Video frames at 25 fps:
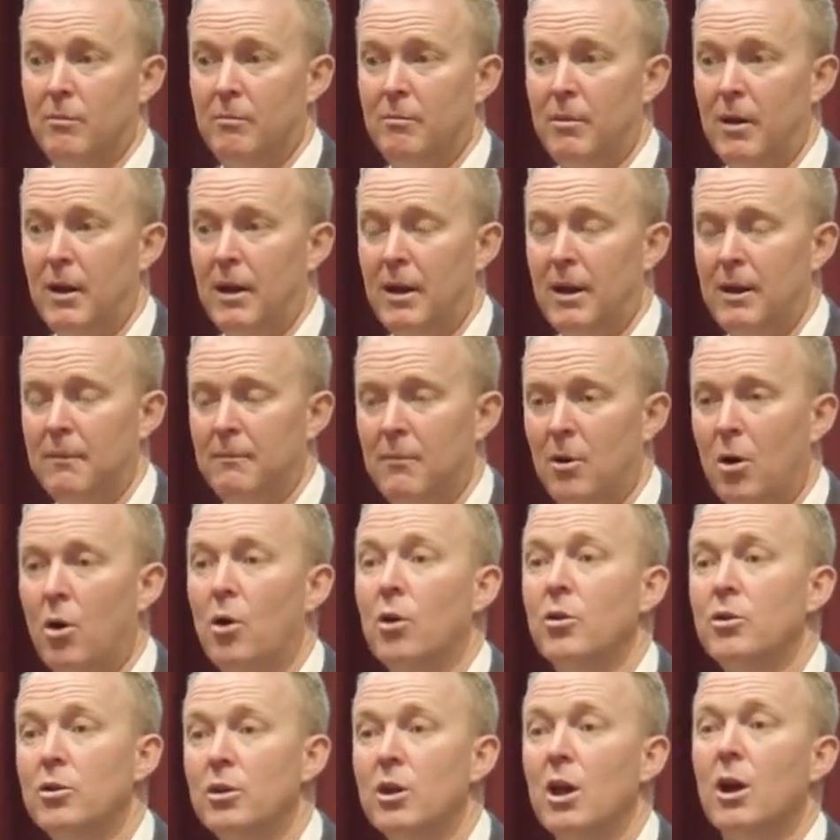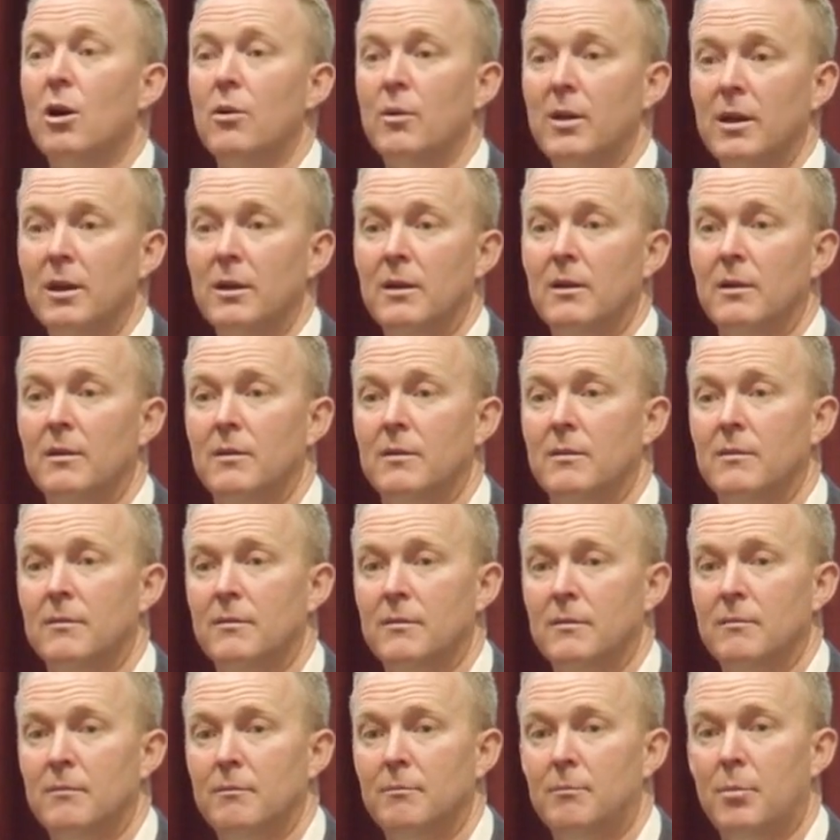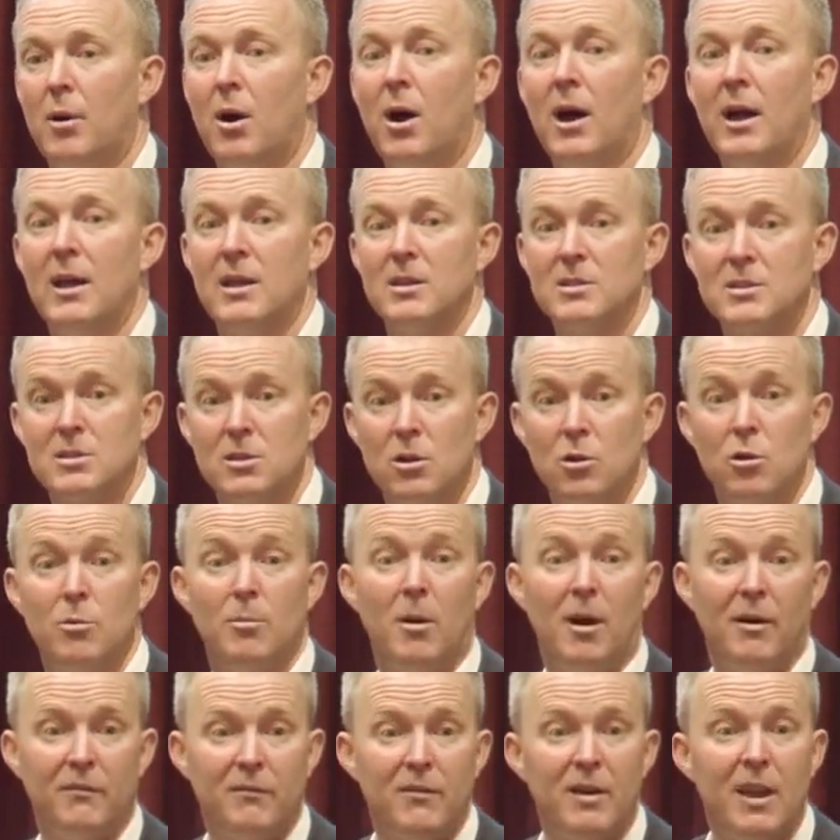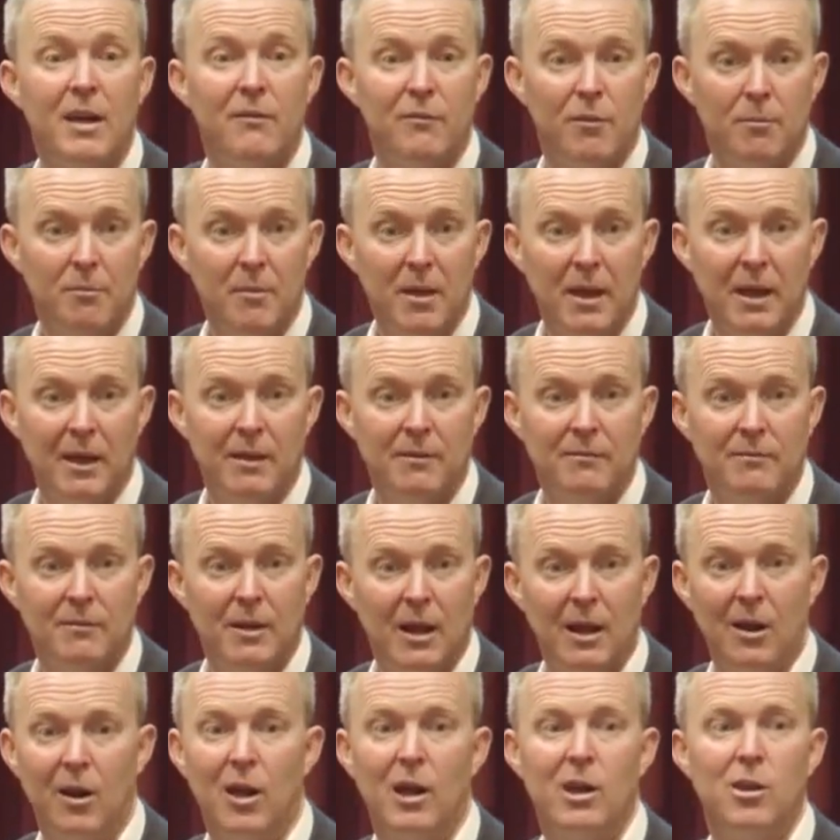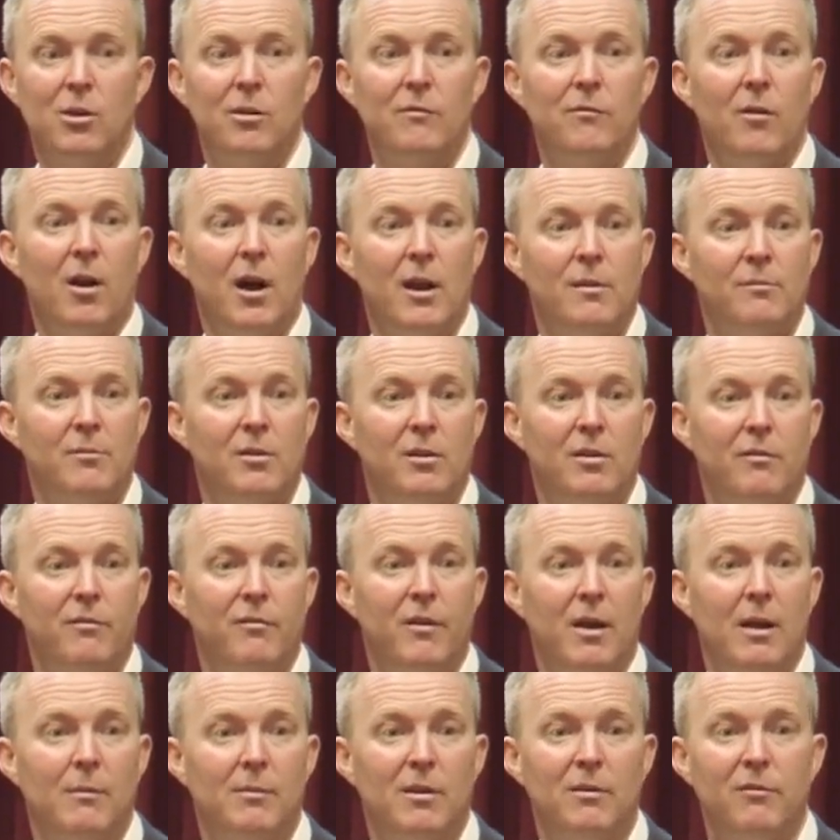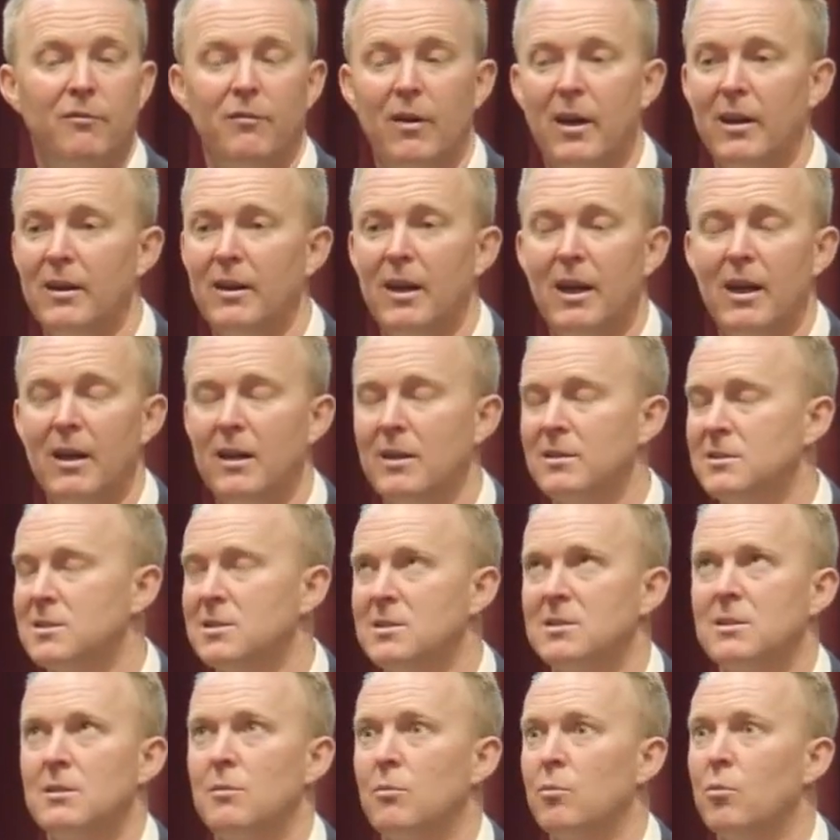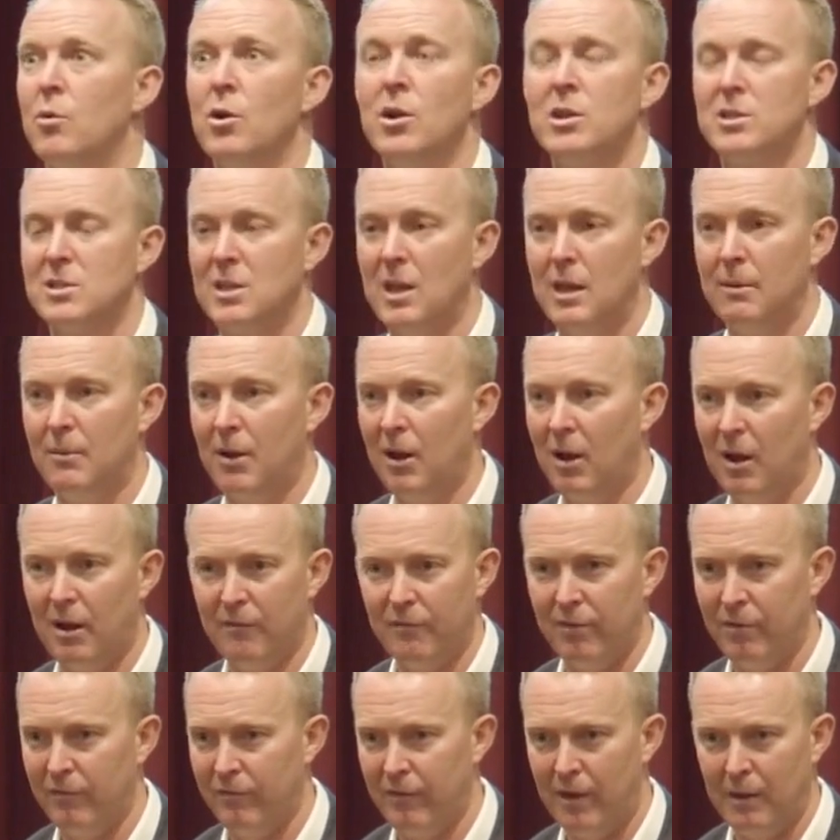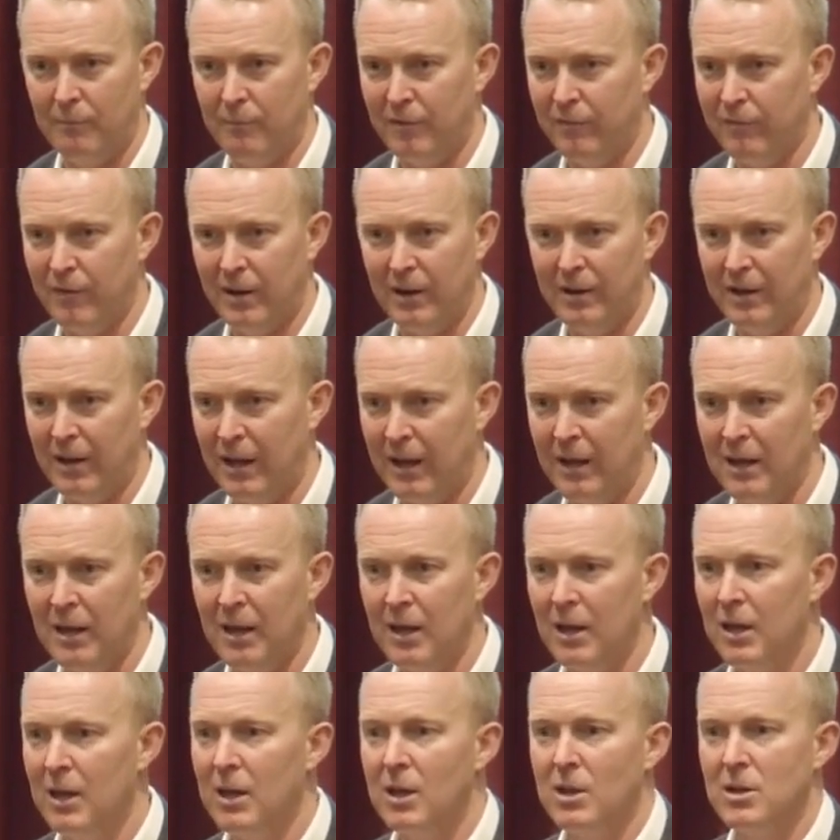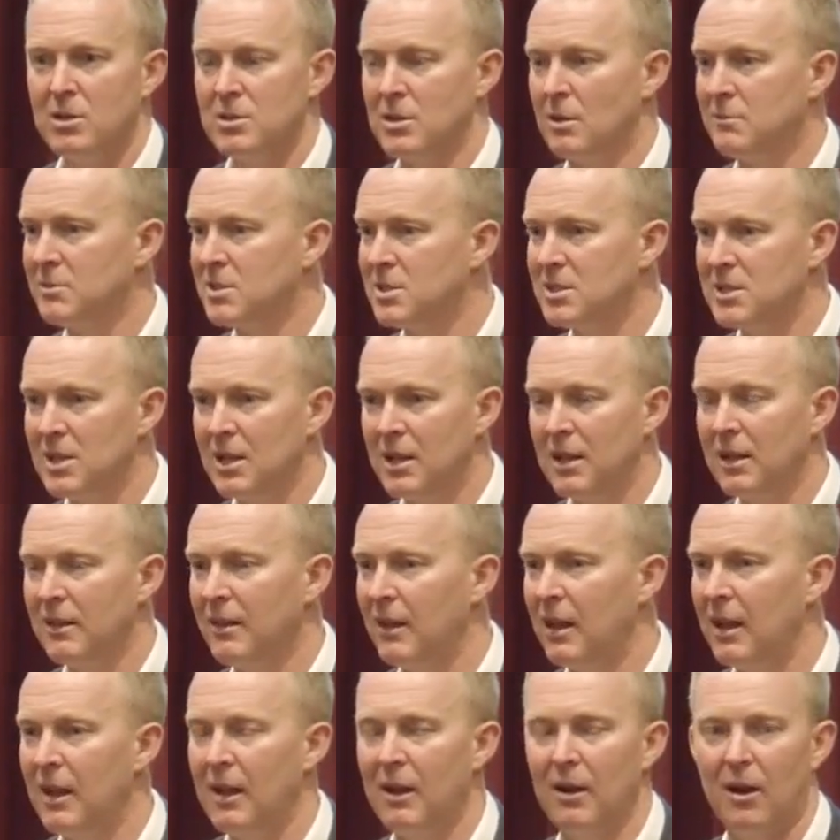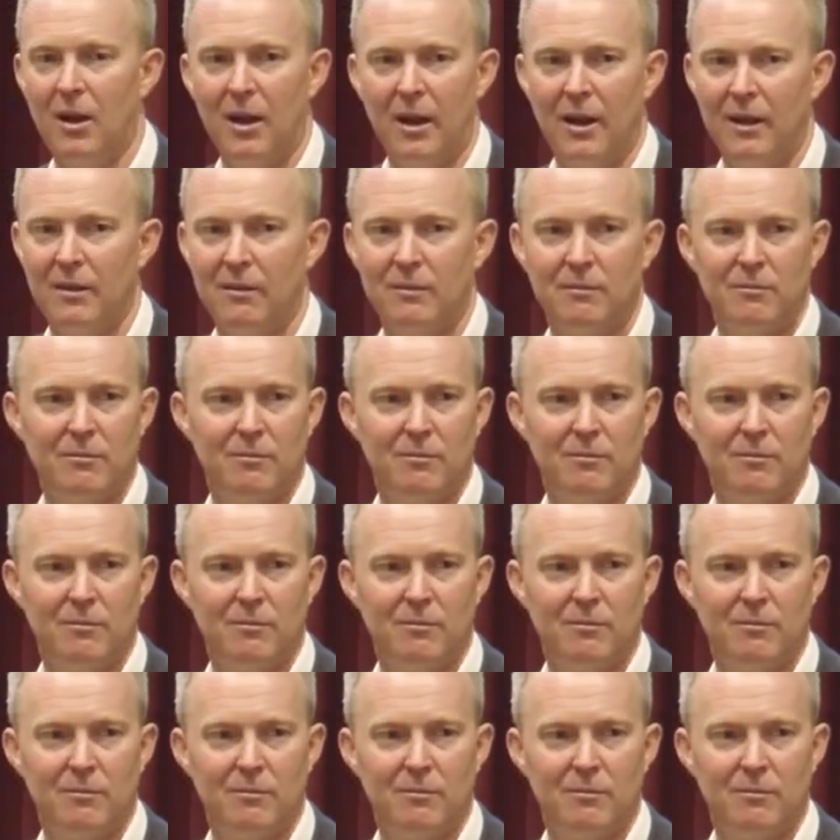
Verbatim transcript: um, ongoing buyers whom I've never met. And like you invite them to the family fun day. It's the worst day of my life, the family fun day, because I'm sitting there like